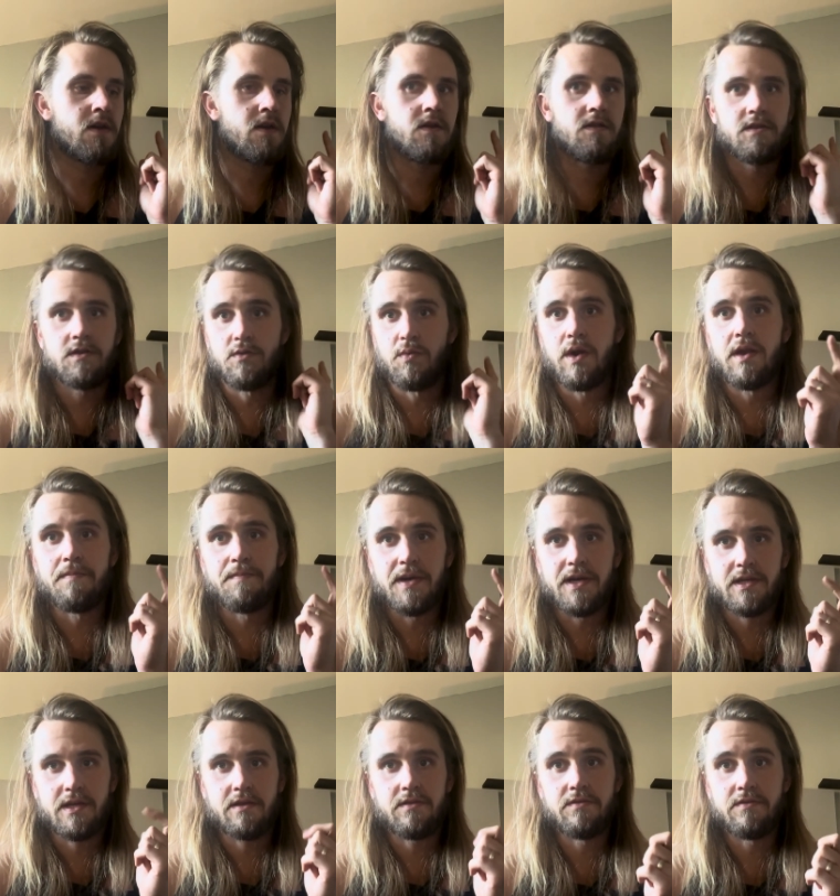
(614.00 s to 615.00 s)
there's a way to
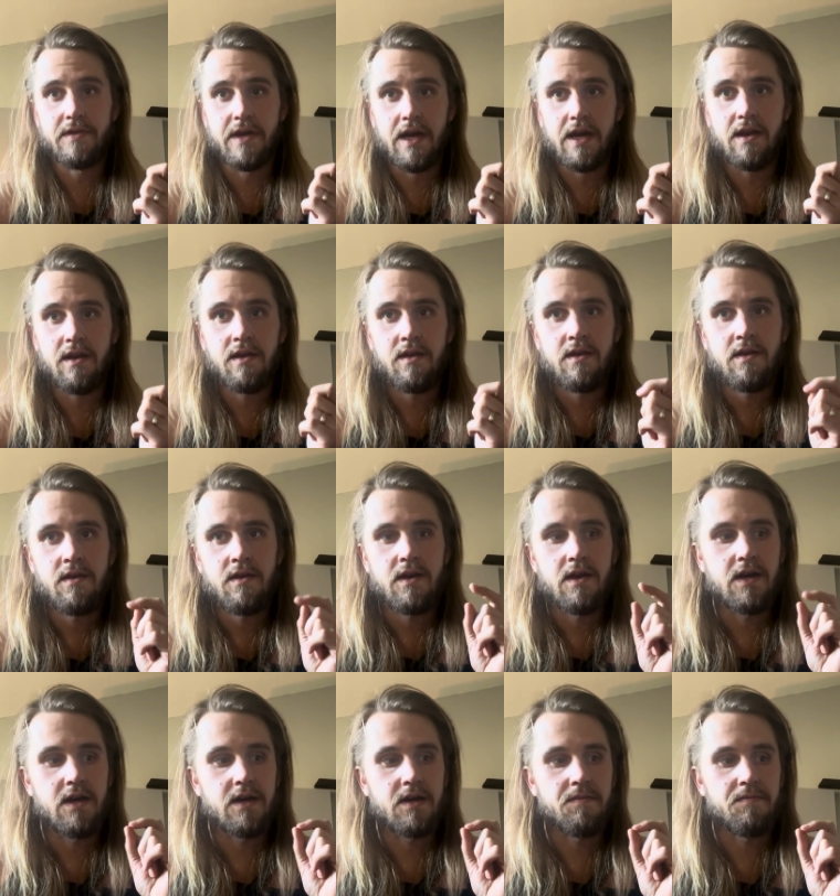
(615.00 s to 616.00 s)
bust through that.
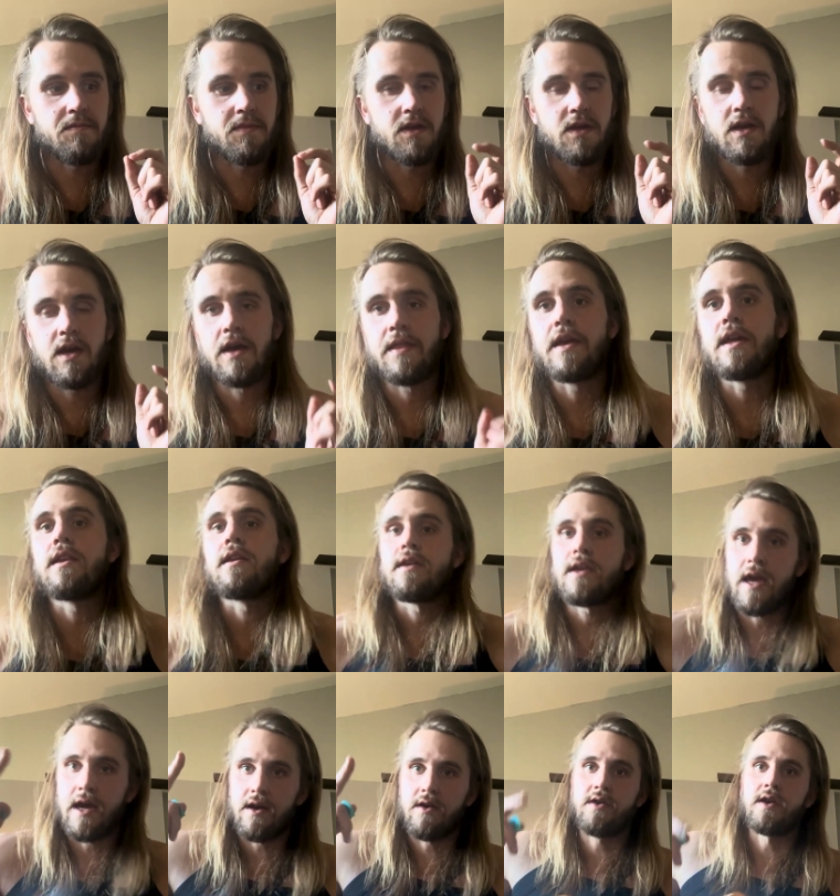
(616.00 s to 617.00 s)
And then,
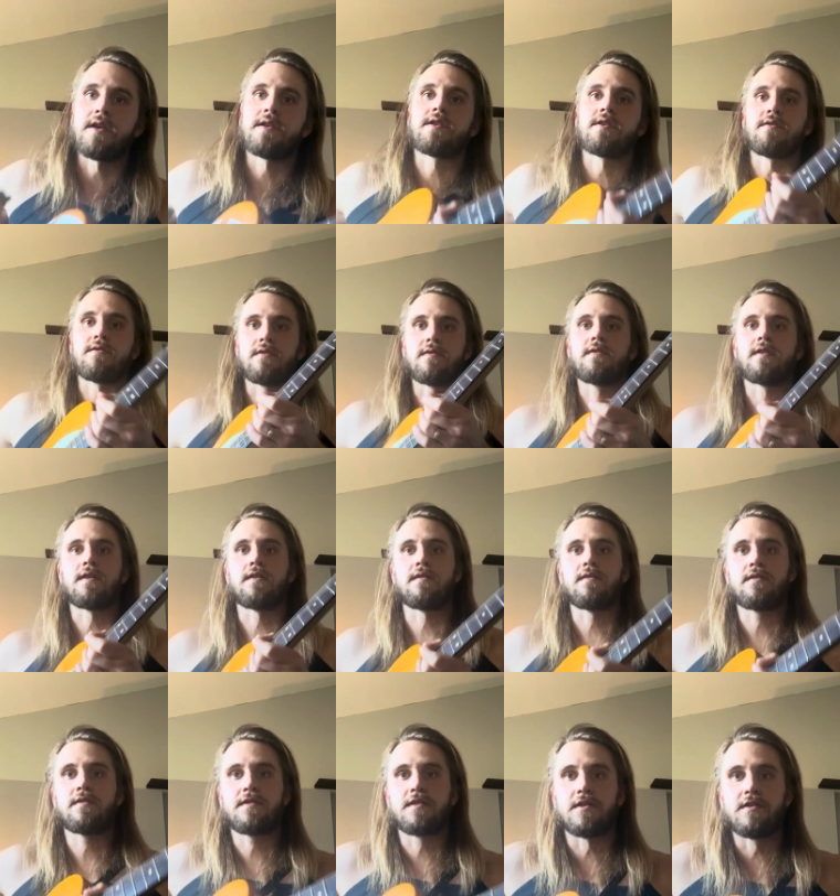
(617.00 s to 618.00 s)
yeah, okay, so the
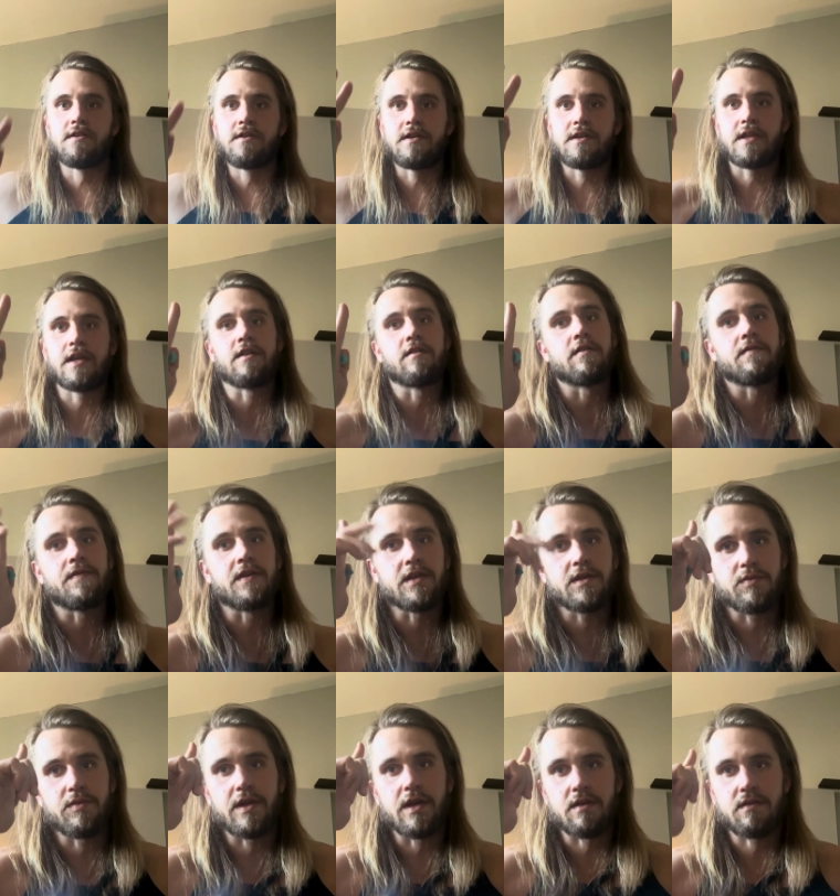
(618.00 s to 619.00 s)
third tier of this,
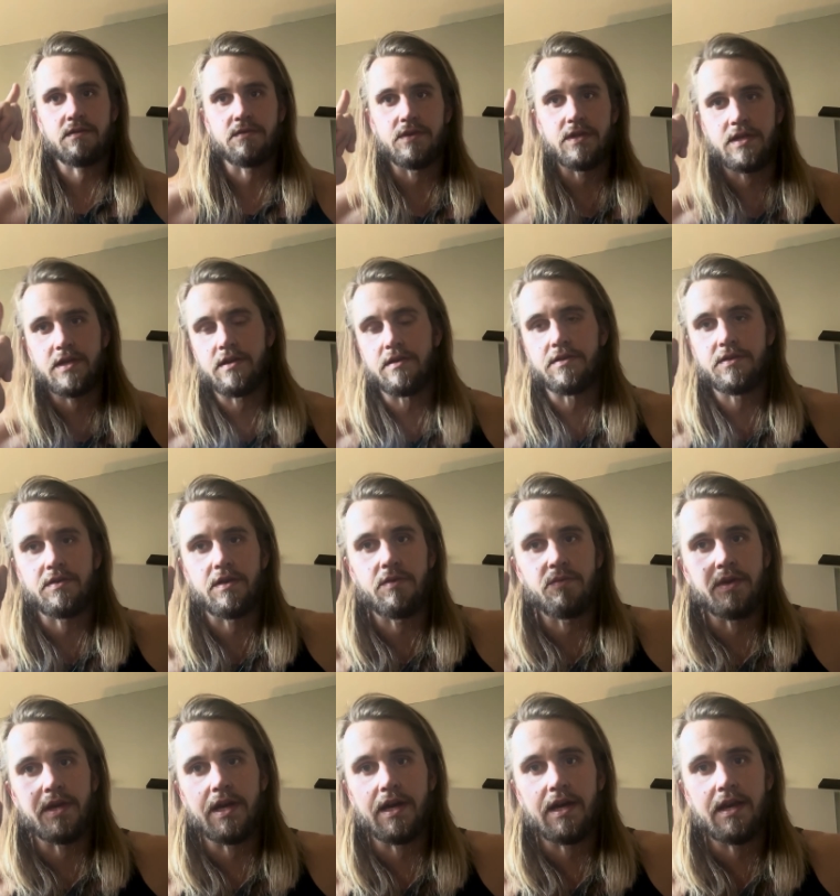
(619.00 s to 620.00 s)
we got 3 tiers, right?
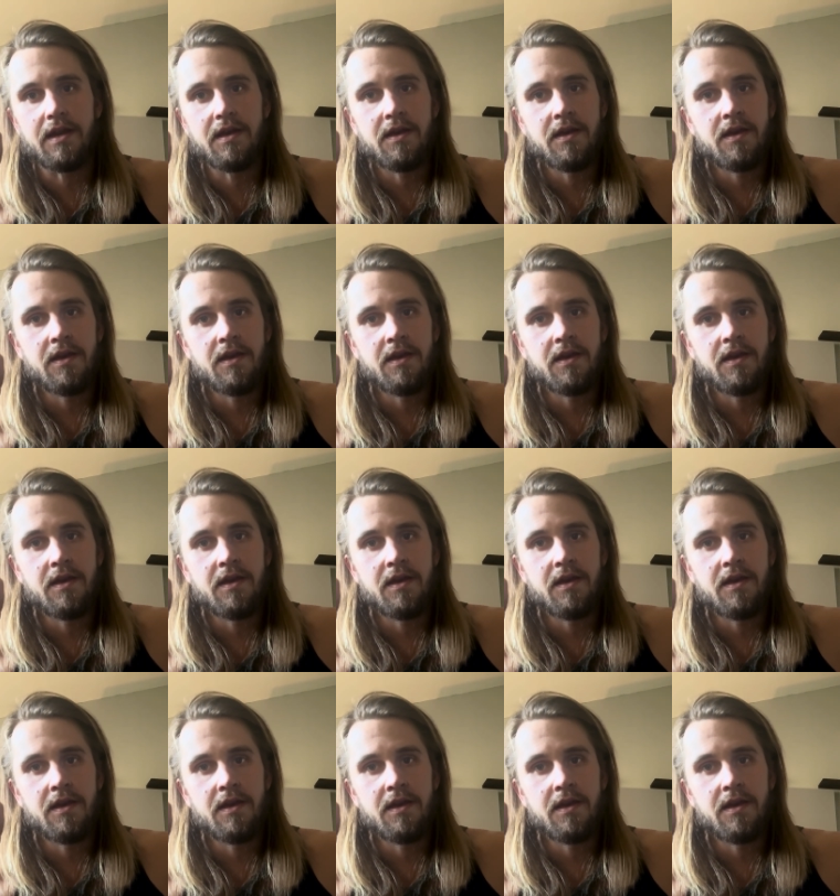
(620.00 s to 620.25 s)
We got